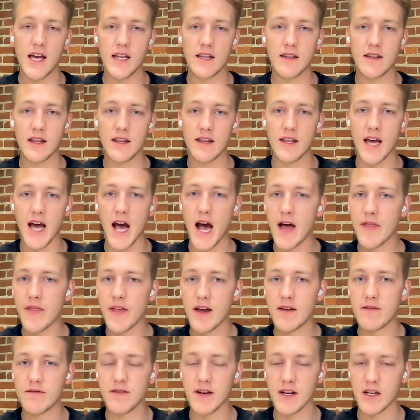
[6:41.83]
And then they
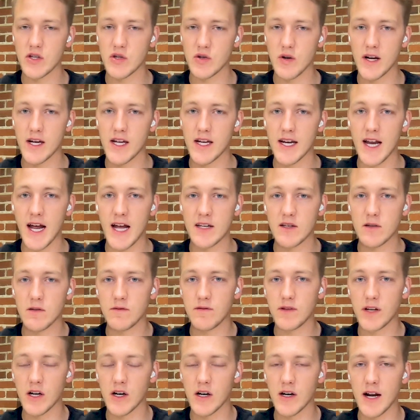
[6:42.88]
had that fixed rate and had
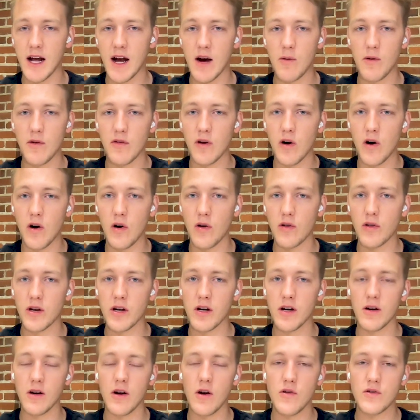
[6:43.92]
to figure it out with all
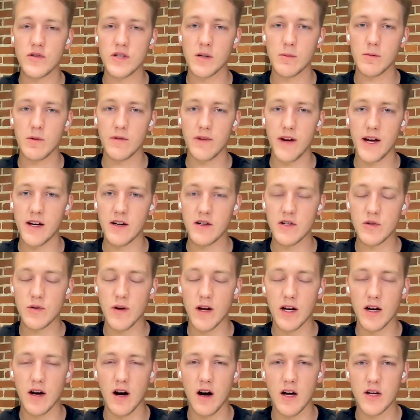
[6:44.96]
their hosting providers
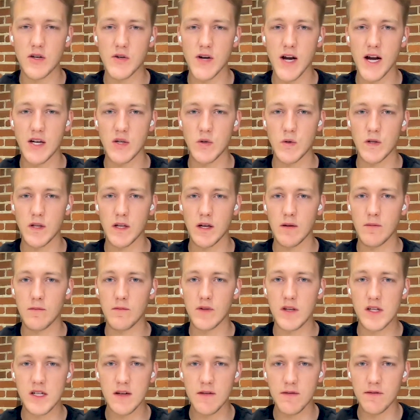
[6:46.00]
who had contracts with
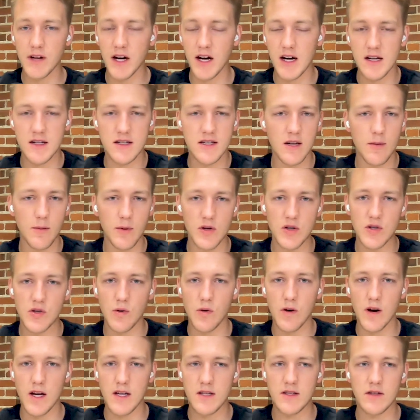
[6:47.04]
them. This is a very similar
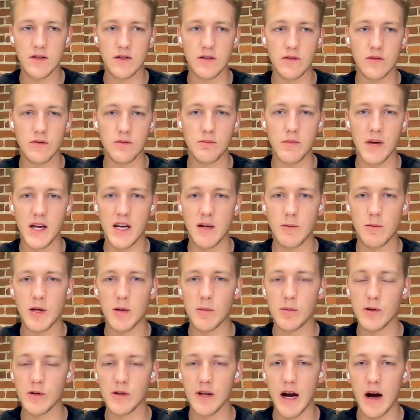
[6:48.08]
story to many
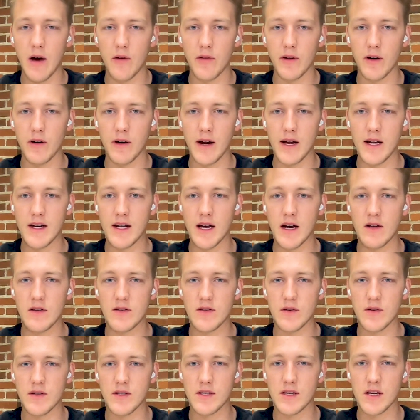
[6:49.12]
people out there right now.
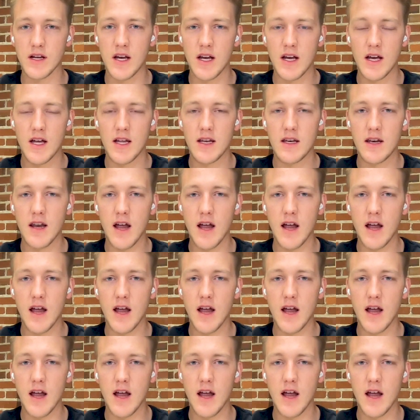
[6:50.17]
So it's